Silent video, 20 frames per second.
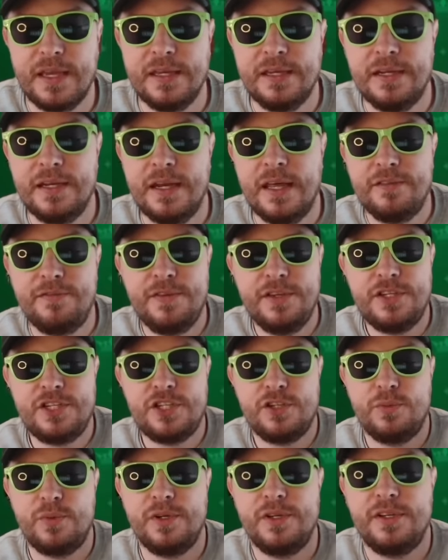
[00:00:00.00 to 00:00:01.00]
And another
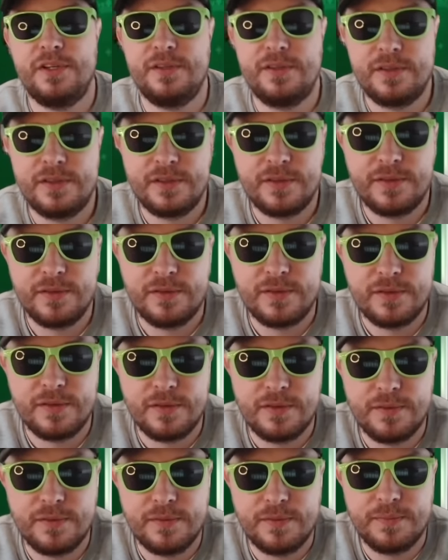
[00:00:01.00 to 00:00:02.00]
feature would
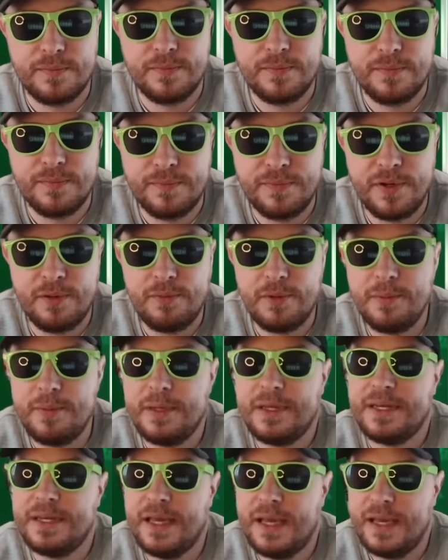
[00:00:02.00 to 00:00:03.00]
probably
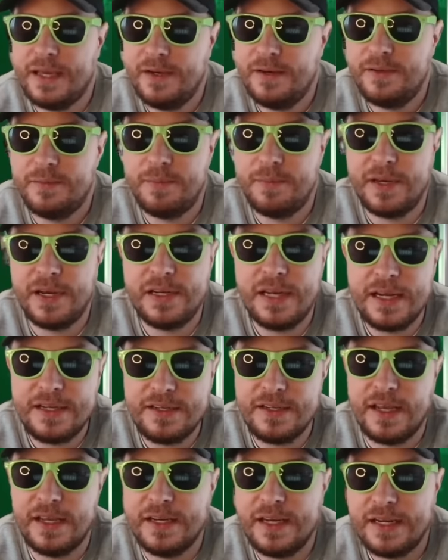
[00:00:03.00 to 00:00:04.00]
be a dud, but I'd
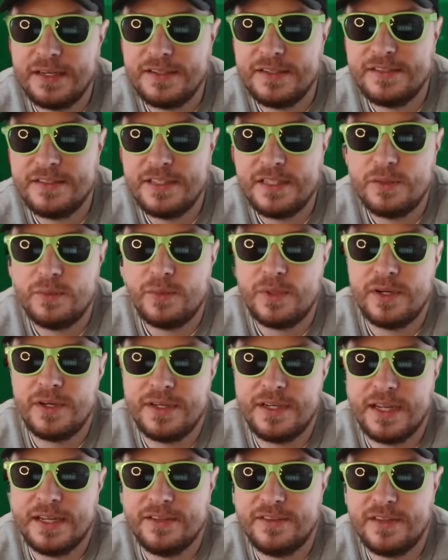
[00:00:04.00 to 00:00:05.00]
like to see where
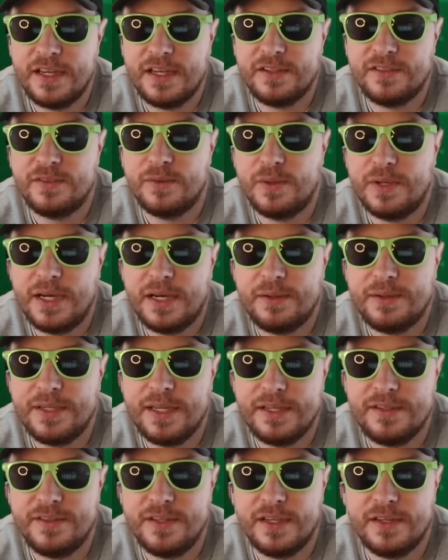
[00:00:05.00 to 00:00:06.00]
it duds out or how it
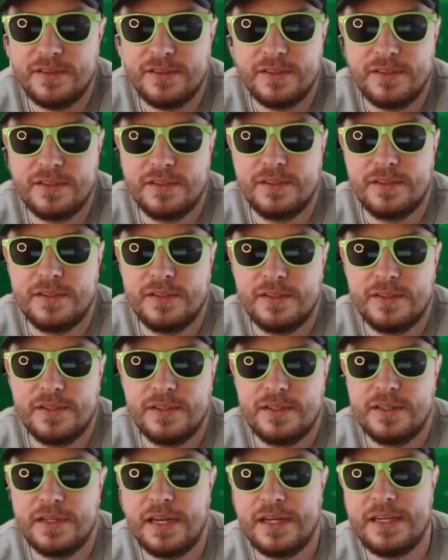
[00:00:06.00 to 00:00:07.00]
duds out.
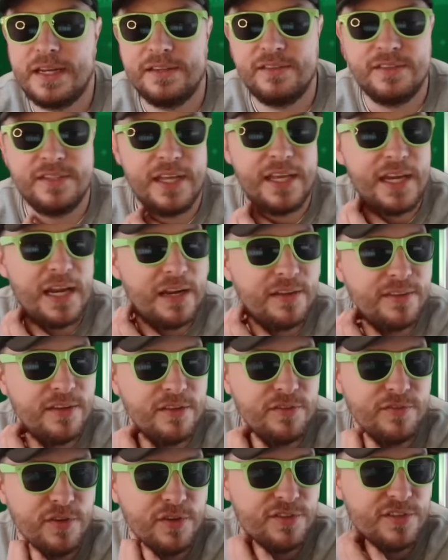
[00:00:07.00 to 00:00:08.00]
Like, does it dud out in
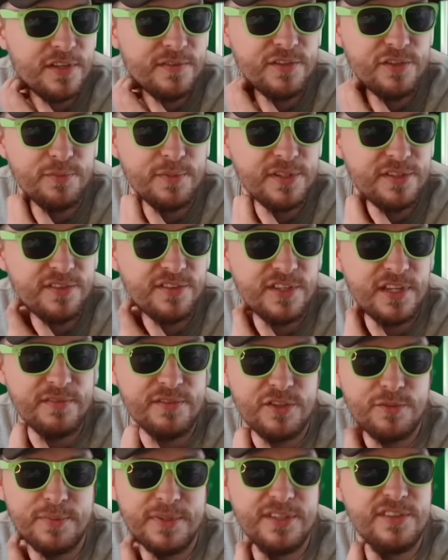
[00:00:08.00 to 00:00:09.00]
those first seven
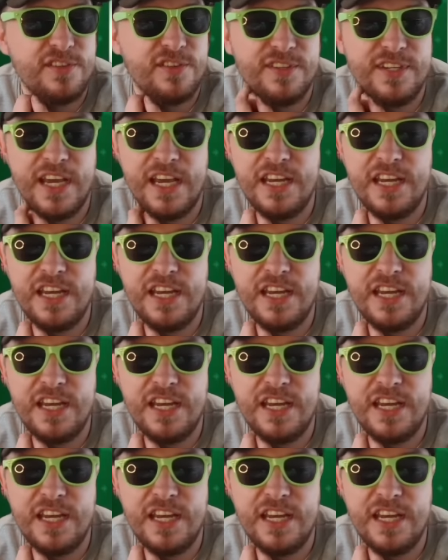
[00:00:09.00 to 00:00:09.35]
spins, you're